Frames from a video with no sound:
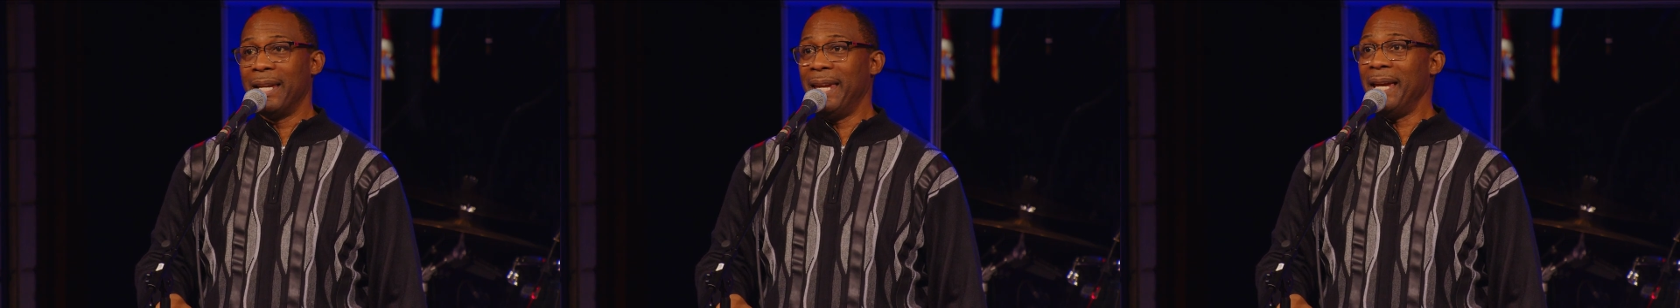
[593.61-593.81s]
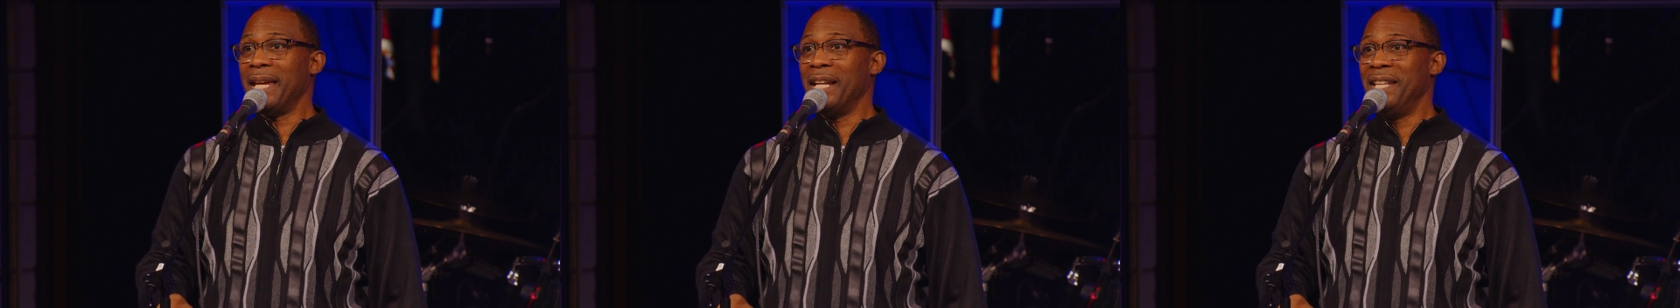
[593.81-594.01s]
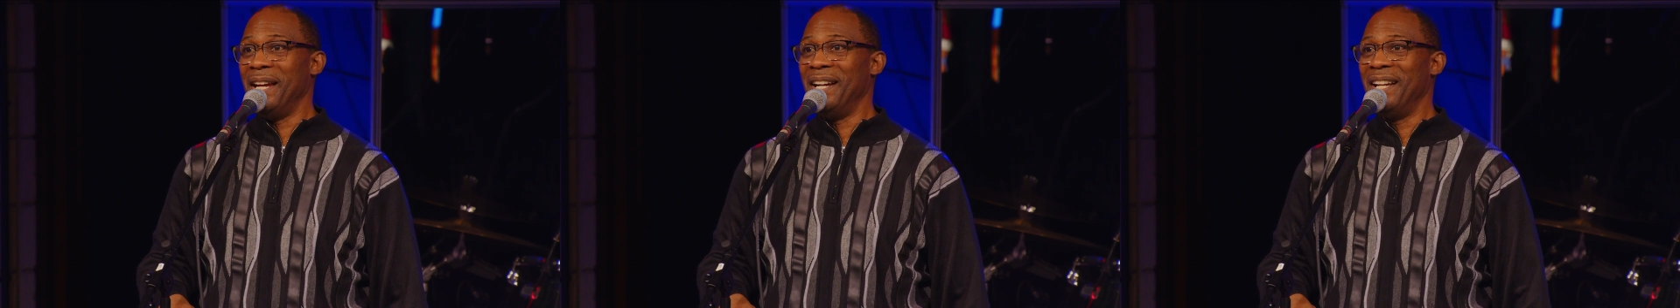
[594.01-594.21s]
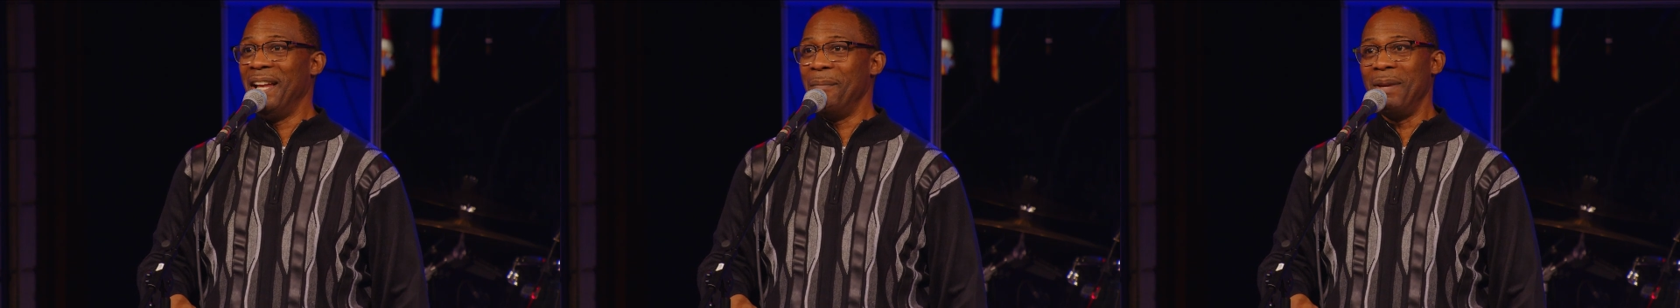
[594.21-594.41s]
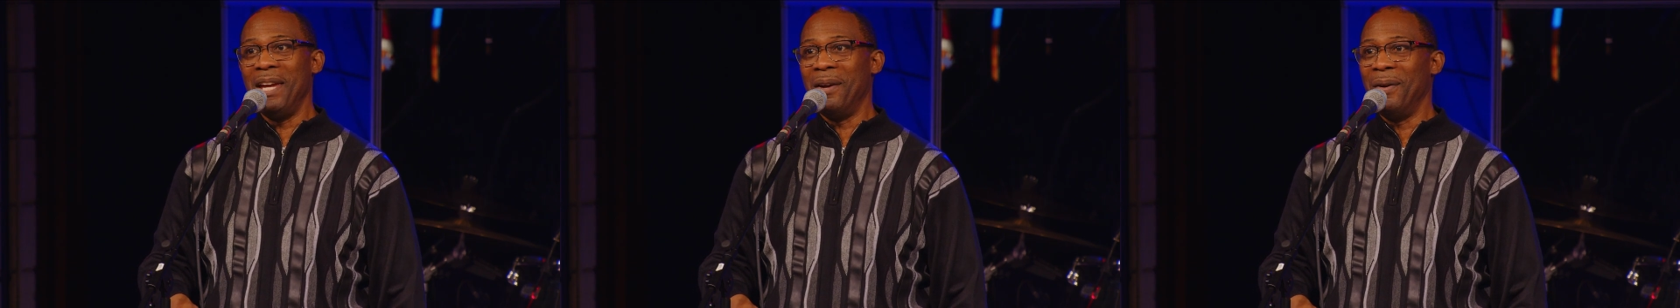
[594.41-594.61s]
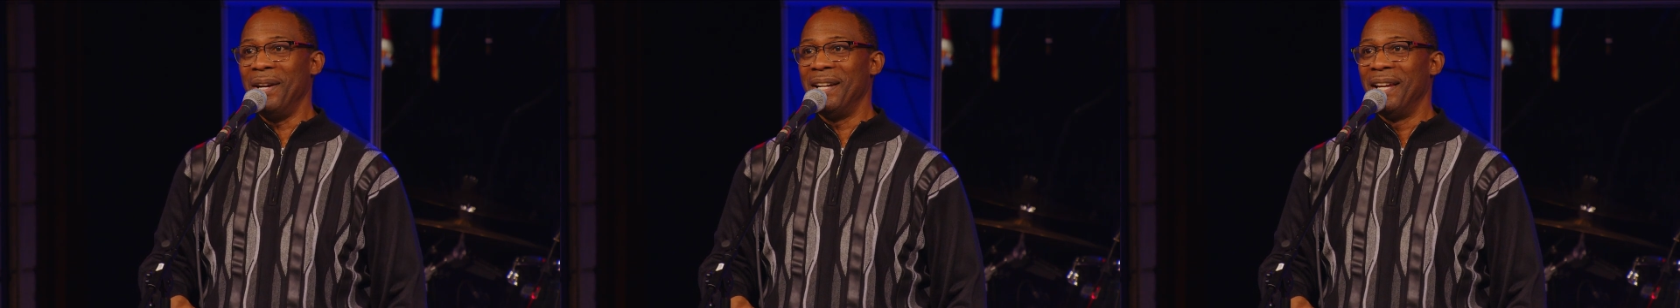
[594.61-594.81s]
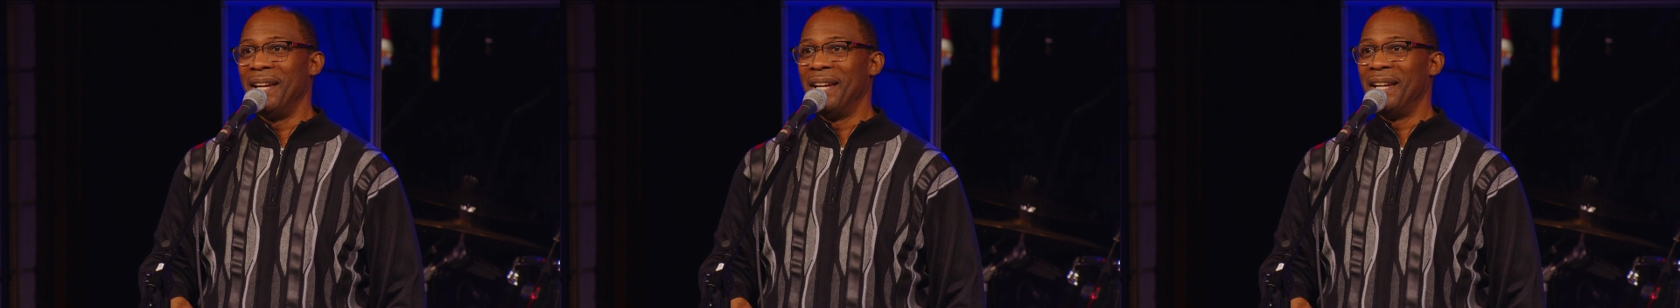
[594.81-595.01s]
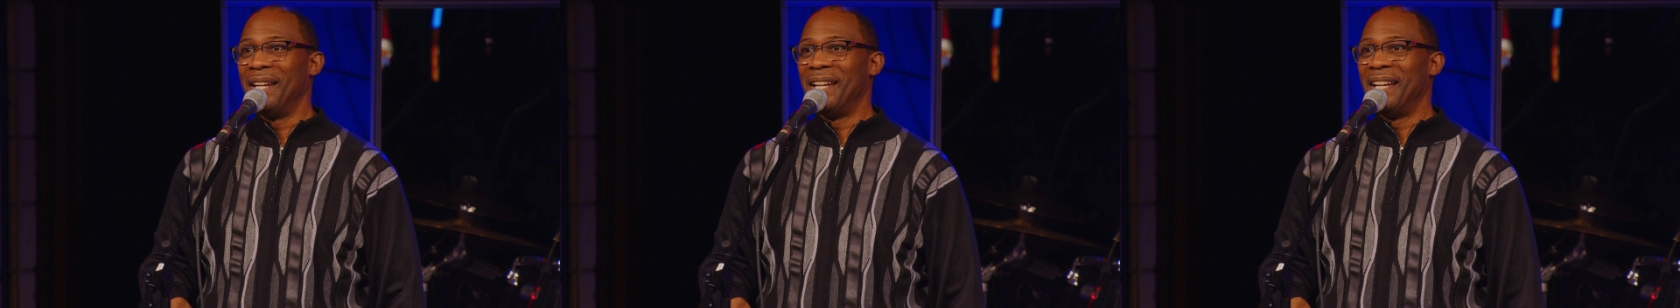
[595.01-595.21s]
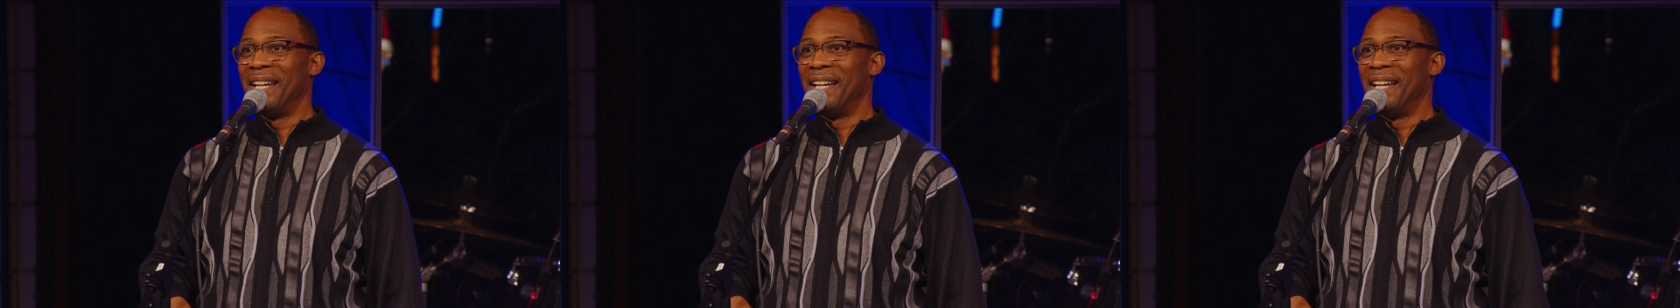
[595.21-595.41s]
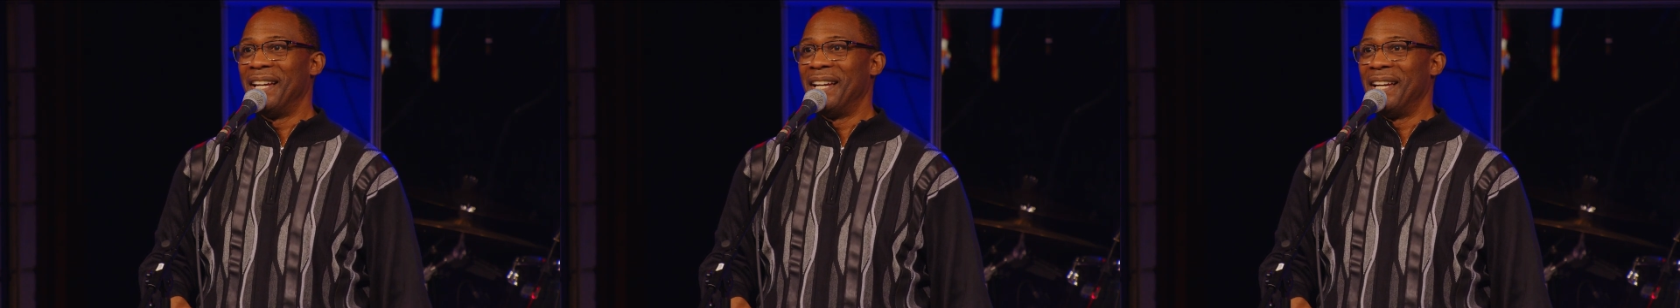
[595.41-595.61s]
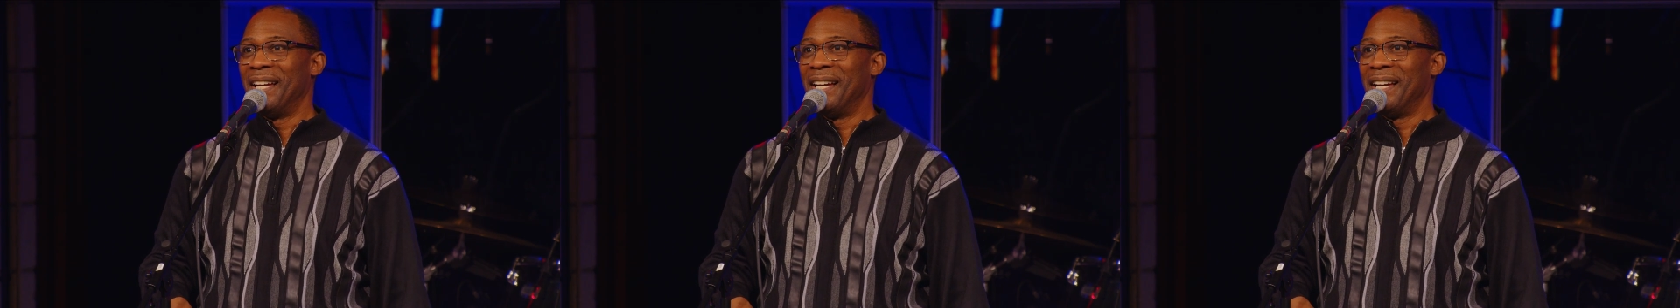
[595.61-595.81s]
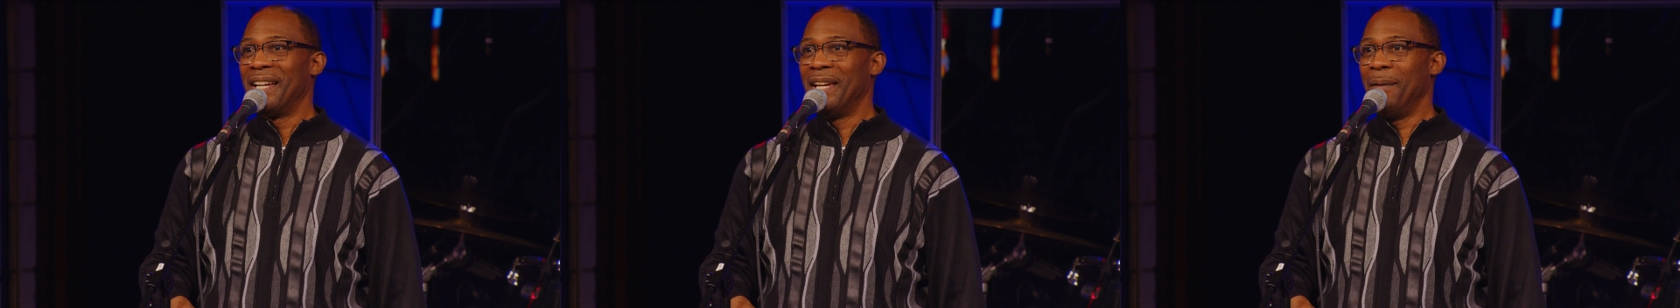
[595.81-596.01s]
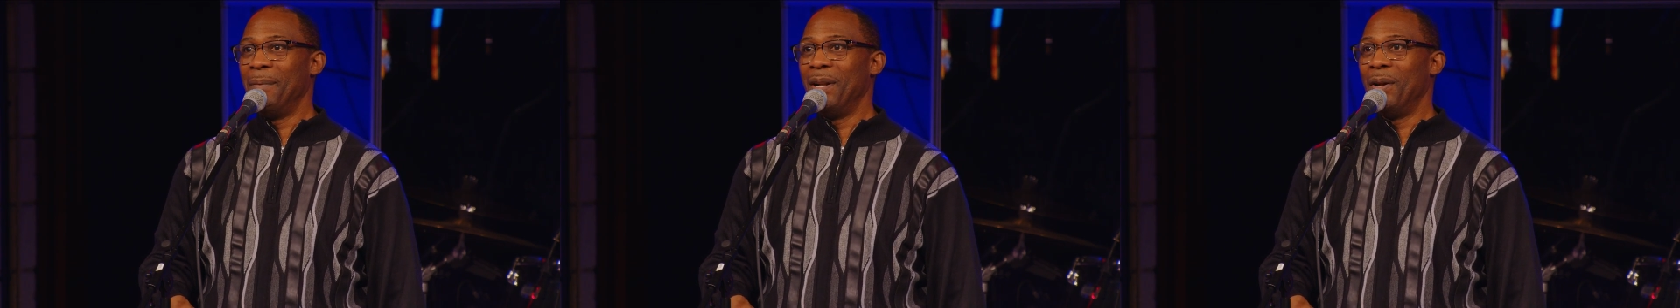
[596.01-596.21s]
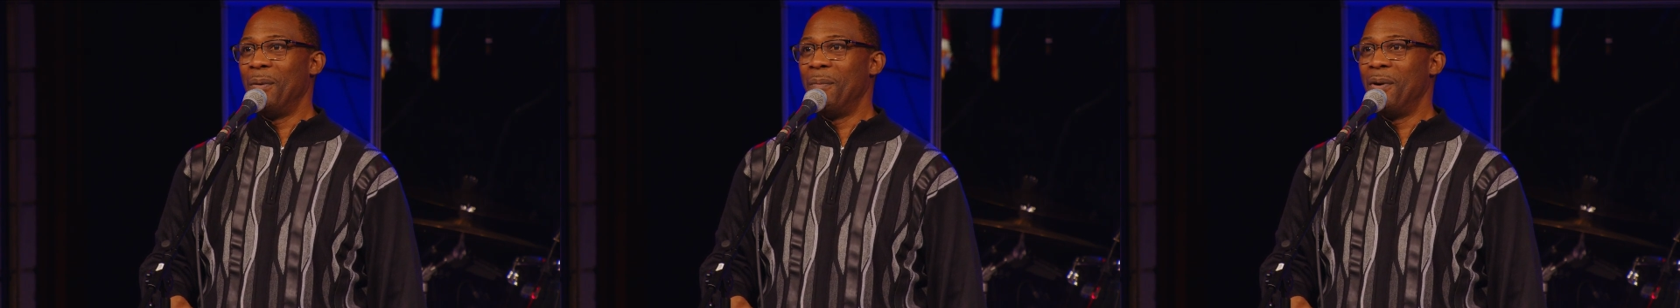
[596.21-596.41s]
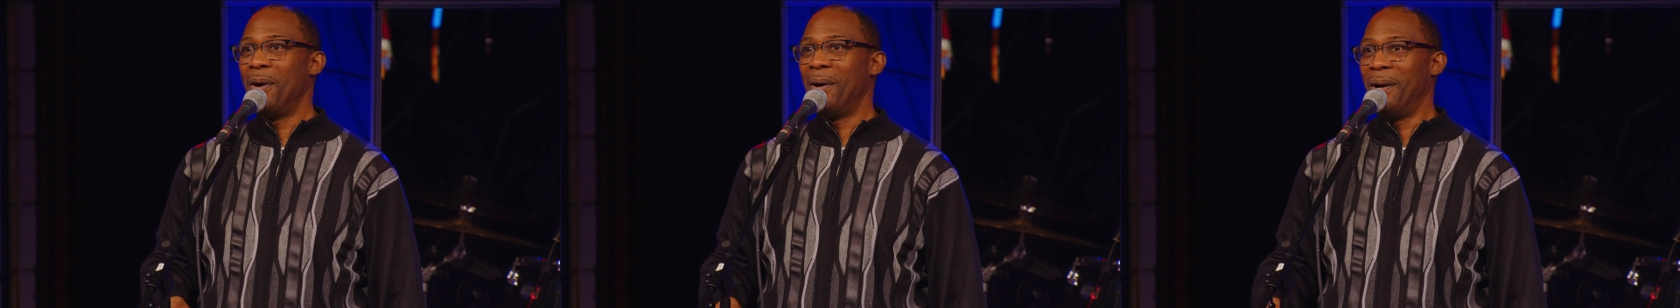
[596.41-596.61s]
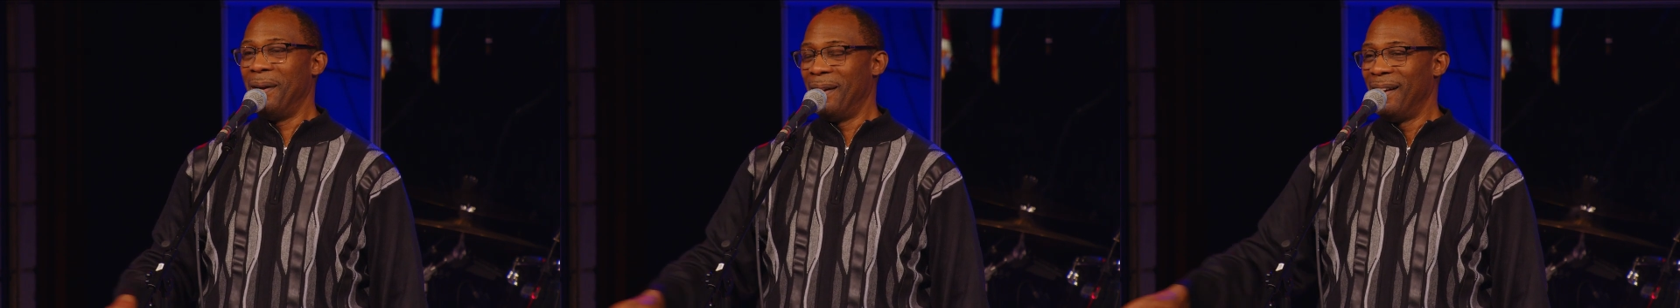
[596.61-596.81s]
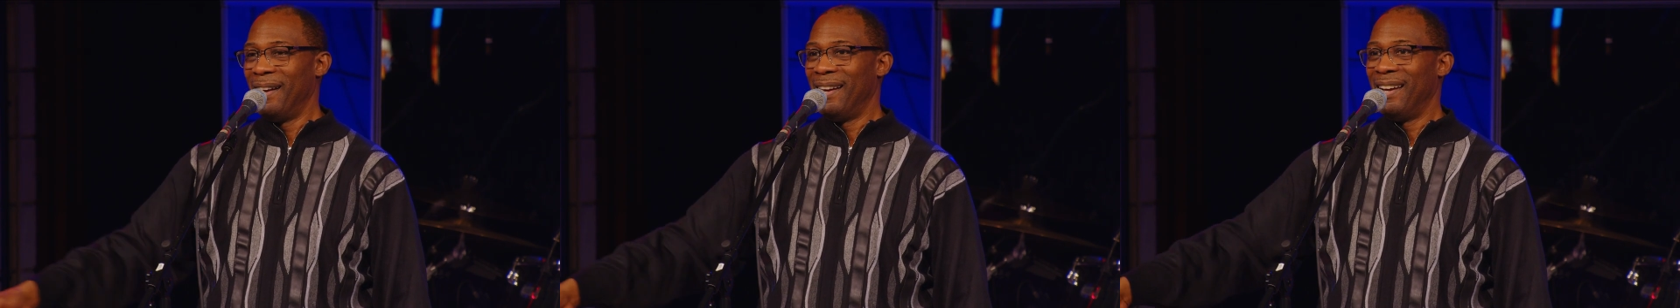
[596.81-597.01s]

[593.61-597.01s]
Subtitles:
Kick it there. Let me hear it. Give me a little more.